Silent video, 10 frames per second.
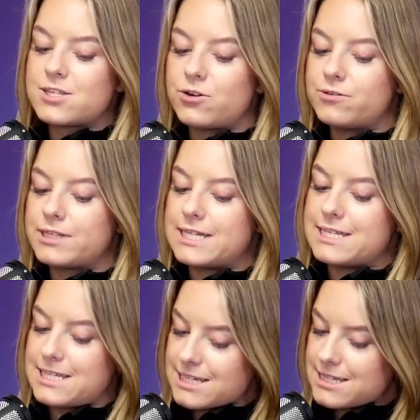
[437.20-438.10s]
So the
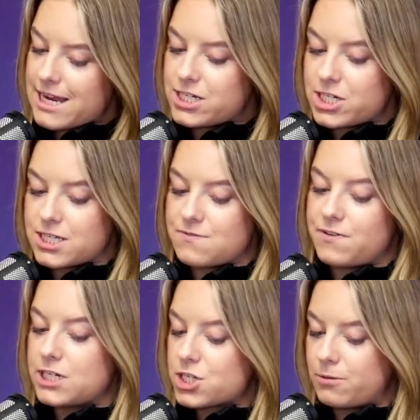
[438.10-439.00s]
Six Nations
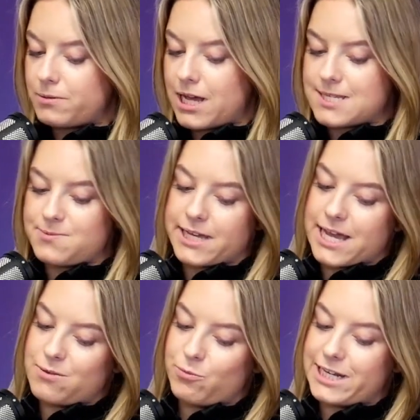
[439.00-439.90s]
finished up last
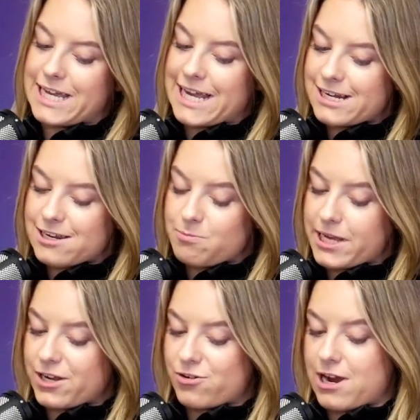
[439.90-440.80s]
weekend with England
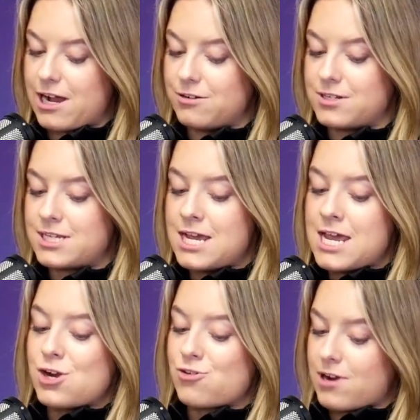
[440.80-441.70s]
being crowned
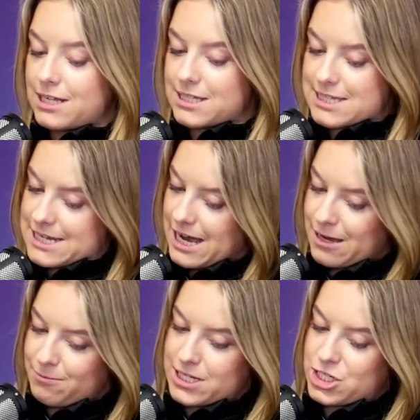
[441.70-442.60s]
Grand
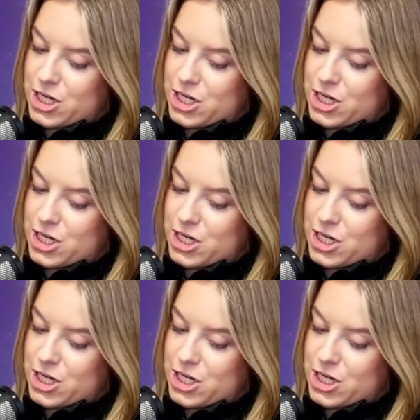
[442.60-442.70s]
Slam